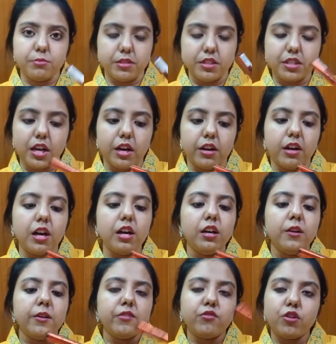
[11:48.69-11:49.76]
Mascara
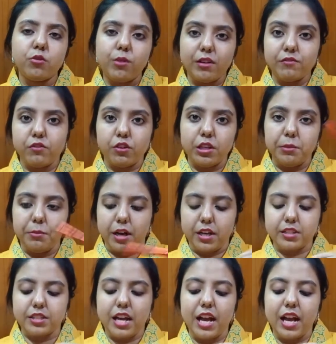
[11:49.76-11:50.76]
for $140.